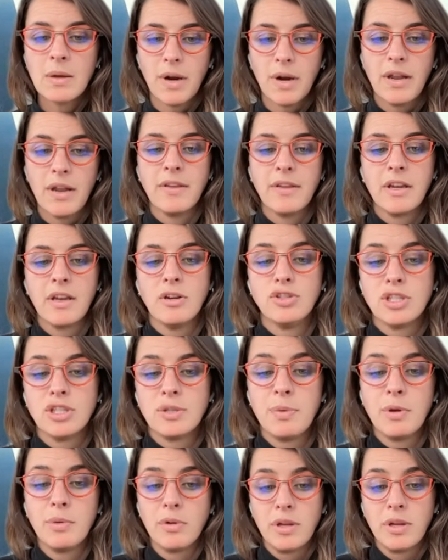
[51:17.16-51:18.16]
but I think it'll
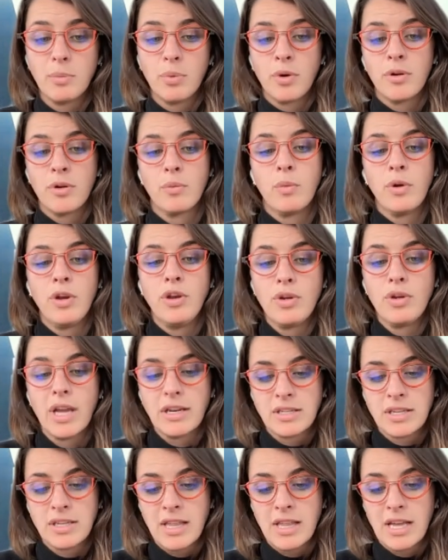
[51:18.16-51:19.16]
just be really important when you
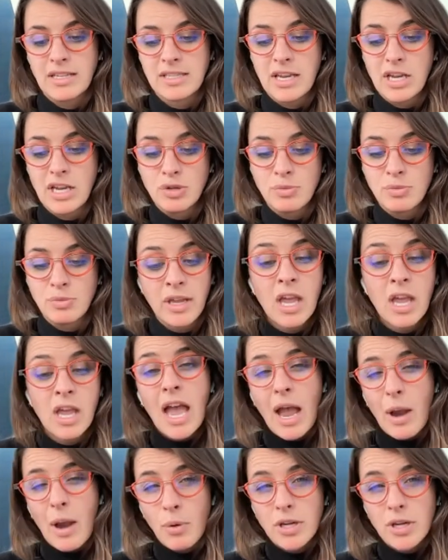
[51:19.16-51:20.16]
get to that stage, be like,
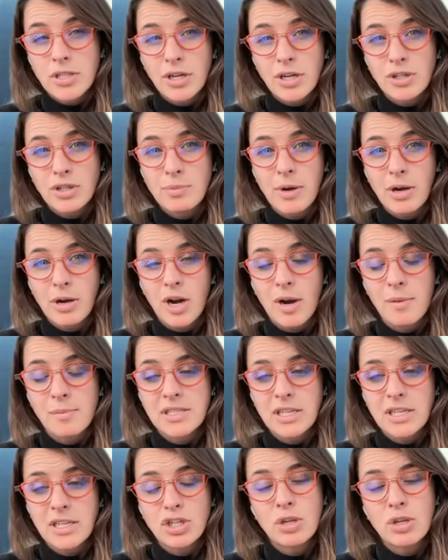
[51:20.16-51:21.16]
I want to talk to you about
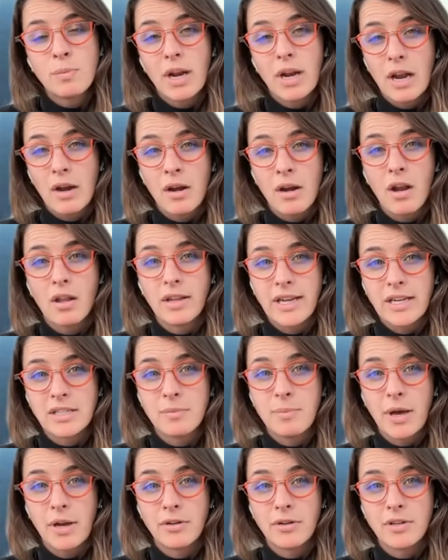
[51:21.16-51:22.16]
compensation, but I'd like
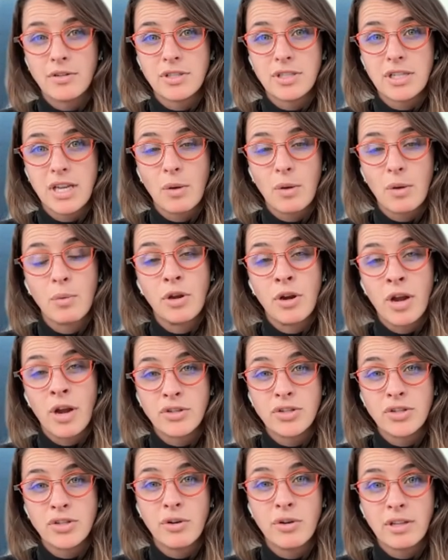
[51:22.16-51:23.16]
to better understand what your
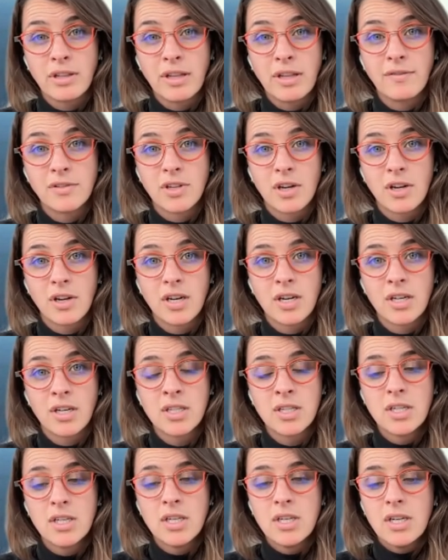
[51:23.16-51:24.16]
engineering levels are.
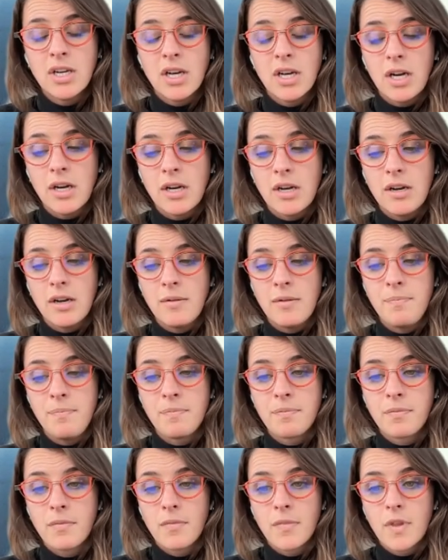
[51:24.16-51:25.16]

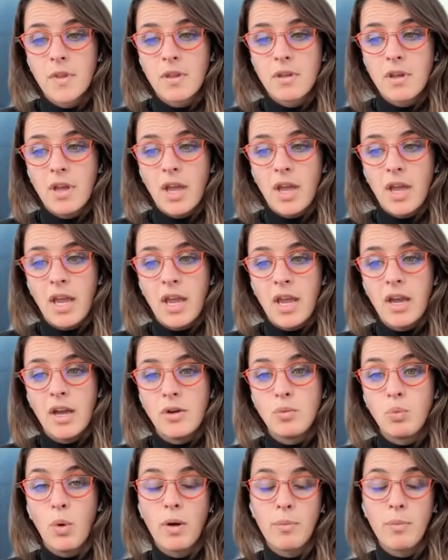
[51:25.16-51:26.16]
Um,
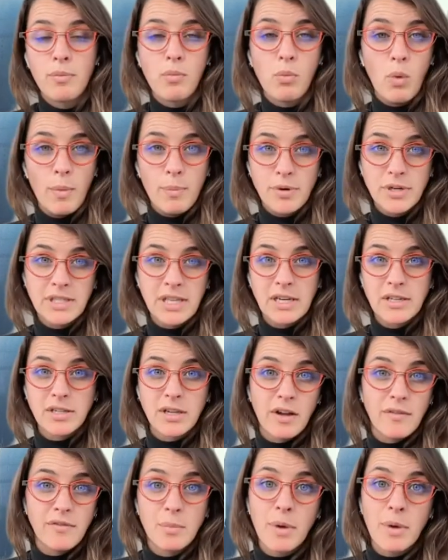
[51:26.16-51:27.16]
and what what
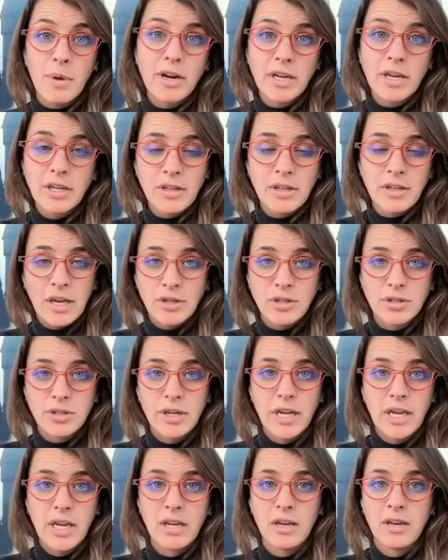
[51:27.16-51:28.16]
percentile of the market that you're
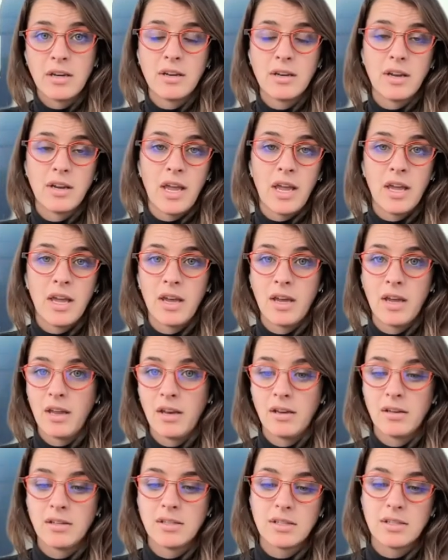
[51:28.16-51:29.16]
in
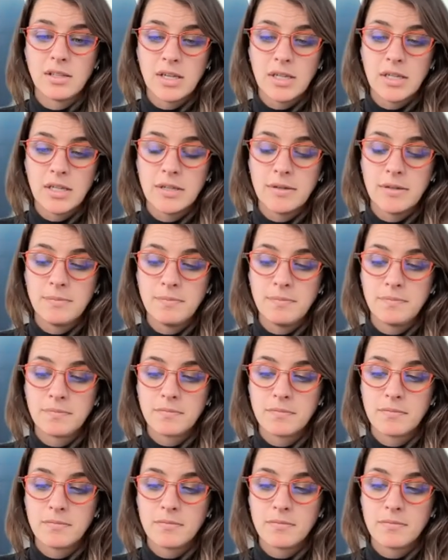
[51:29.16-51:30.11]
and um,